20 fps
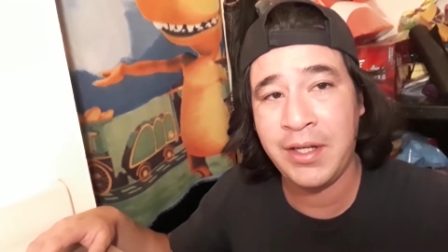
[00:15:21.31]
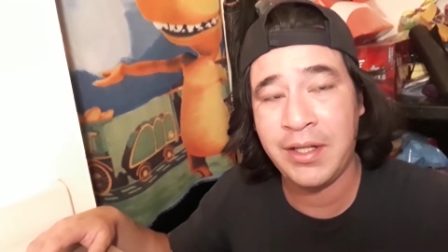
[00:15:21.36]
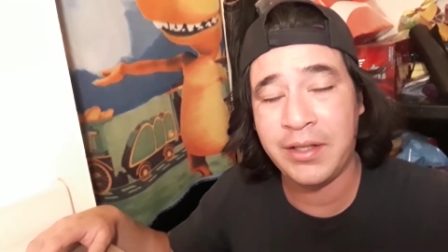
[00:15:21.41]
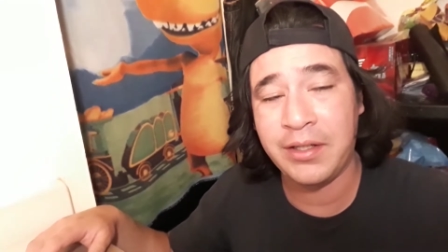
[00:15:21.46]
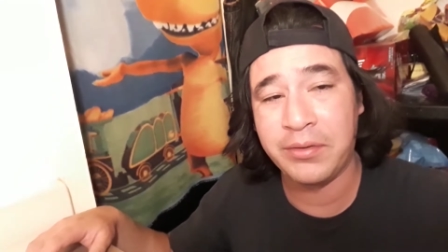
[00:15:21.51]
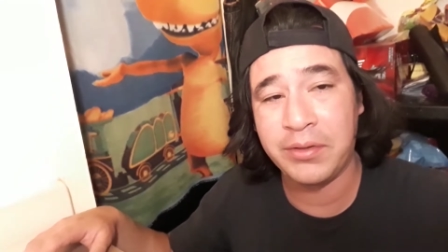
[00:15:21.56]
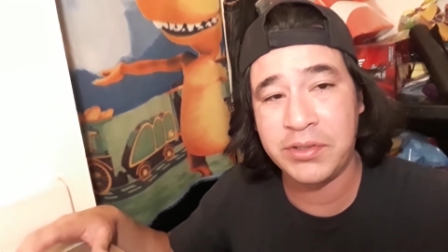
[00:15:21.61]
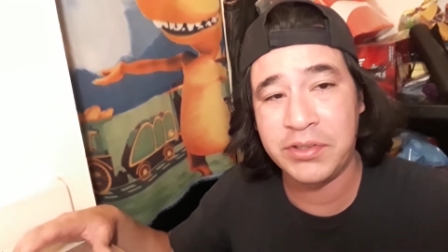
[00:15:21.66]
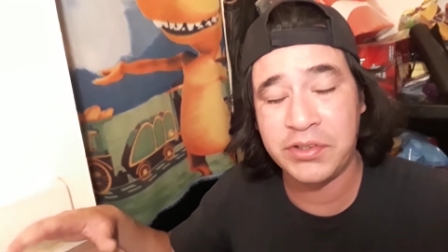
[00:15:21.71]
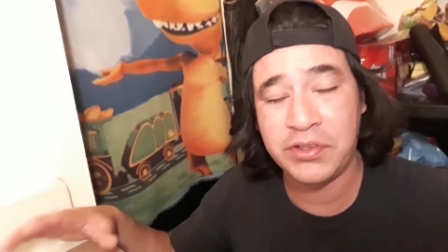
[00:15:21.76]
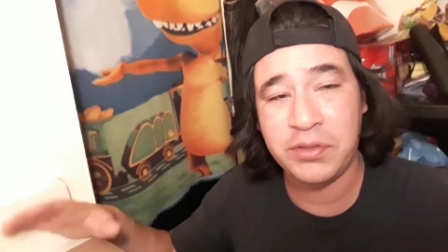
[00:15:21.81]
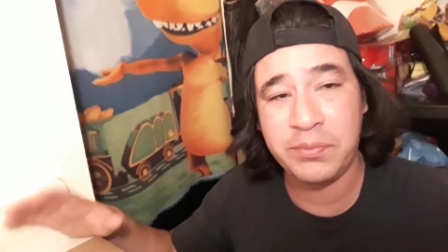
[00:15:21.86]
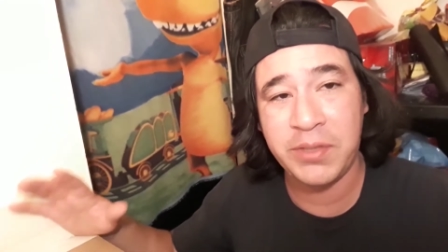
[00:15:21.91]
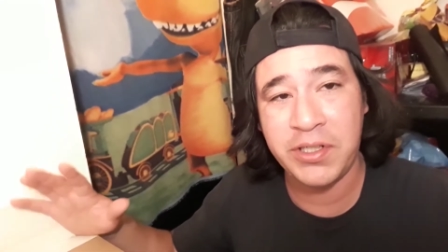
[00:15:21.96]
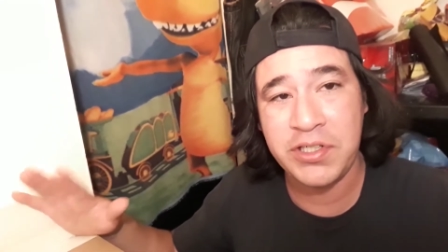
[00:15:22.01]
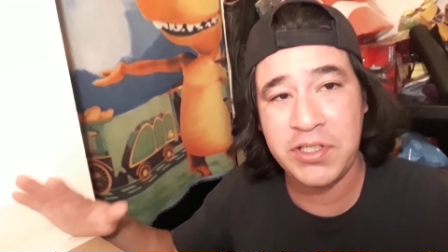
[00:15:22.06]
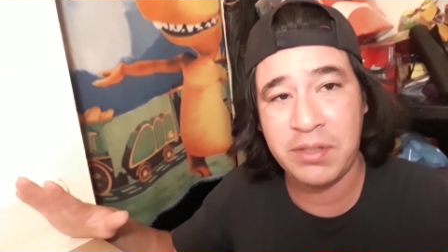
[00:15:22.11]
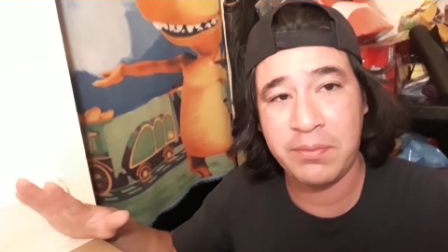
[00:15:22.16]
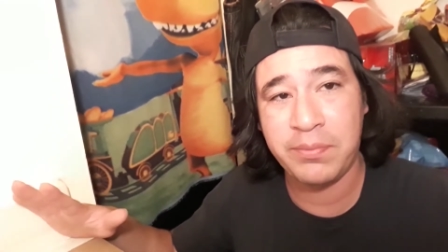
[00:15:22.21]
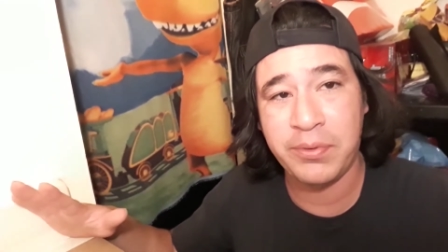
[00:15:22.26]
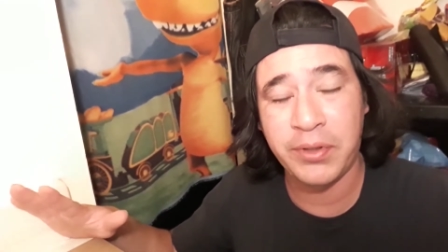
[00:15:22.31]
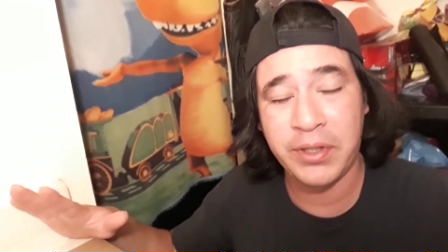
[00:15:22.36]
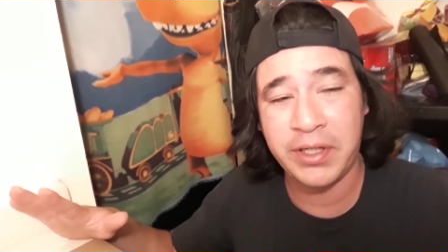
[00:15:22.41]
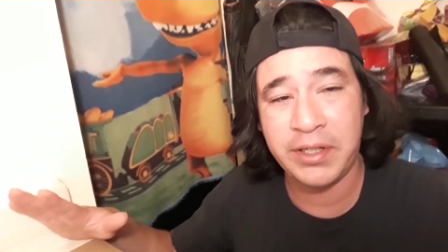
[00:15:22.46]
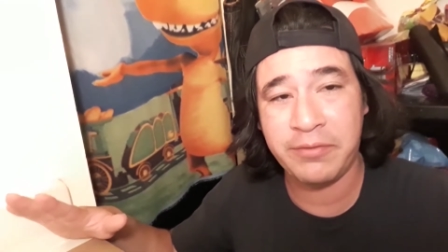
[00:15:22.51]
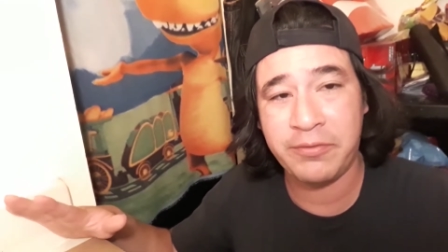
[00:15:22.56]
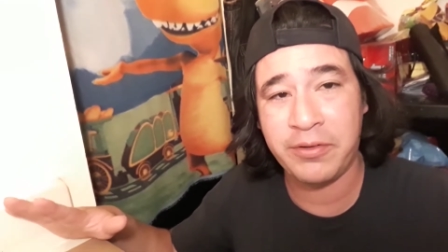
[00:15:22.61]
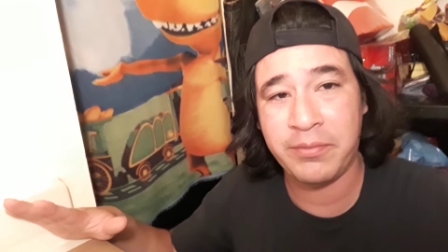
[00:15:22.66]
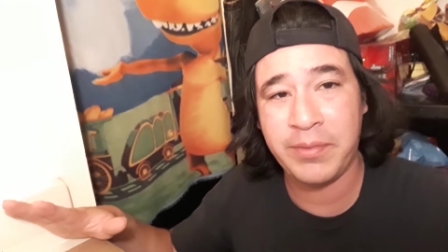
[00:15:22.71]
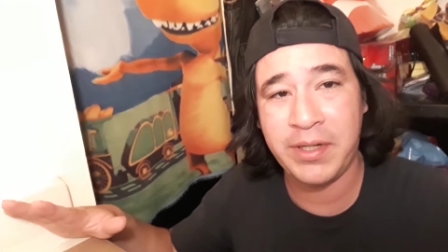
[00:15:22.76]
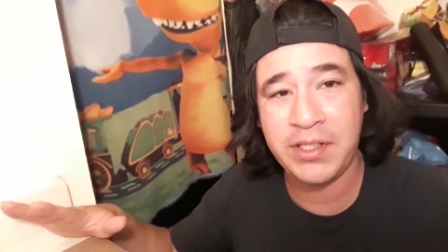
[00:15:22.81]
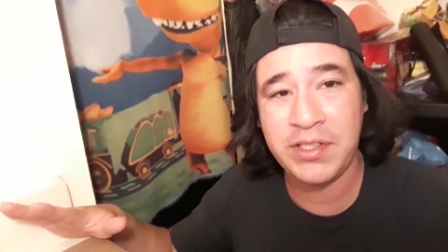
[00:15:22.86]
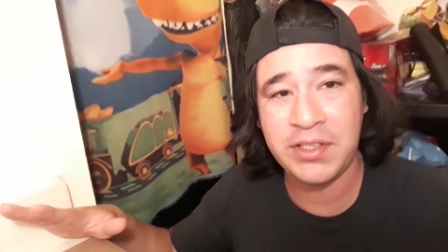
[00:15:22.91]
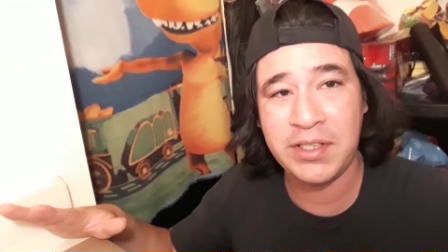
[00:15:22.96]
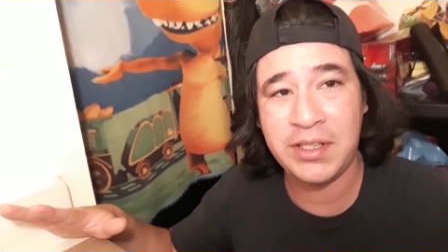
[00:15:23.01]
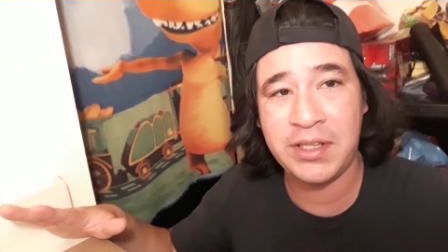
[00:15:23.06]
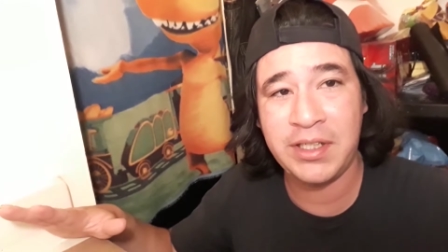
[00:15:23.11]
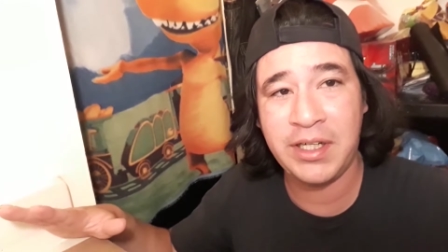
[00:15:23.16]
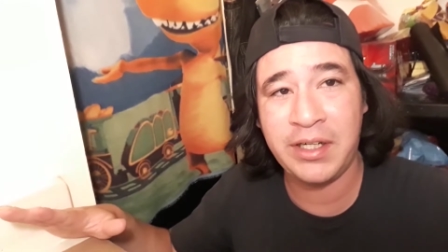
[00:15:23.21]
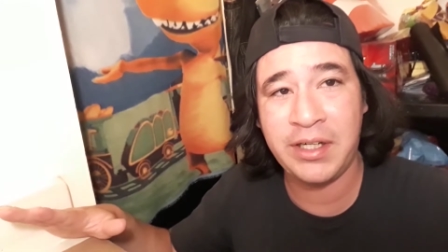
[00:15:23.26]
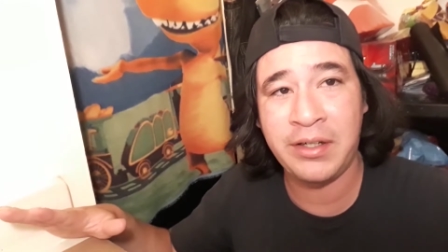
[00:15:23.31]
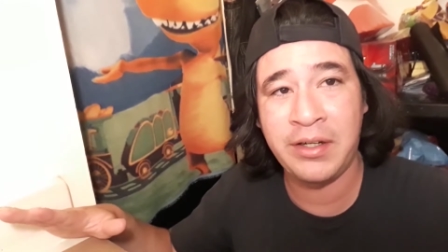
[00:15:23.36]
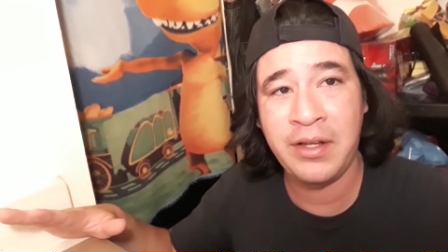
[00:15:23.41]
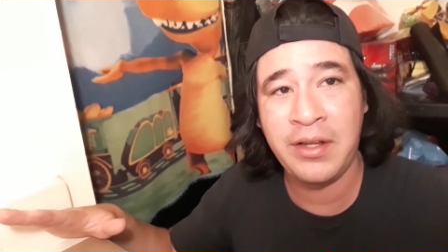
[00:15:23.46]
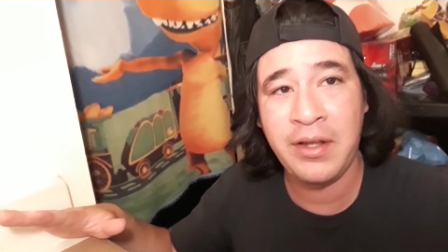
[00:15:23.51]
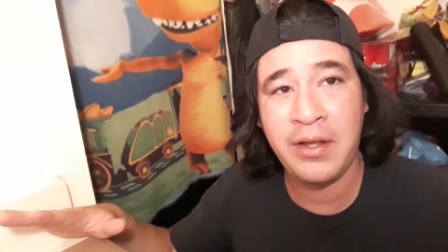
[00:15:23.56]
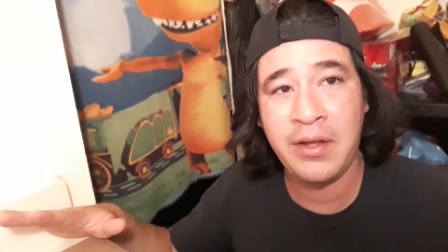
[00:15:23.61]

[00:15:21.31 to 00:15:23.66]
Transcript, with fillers: There wasn't too much important information in there,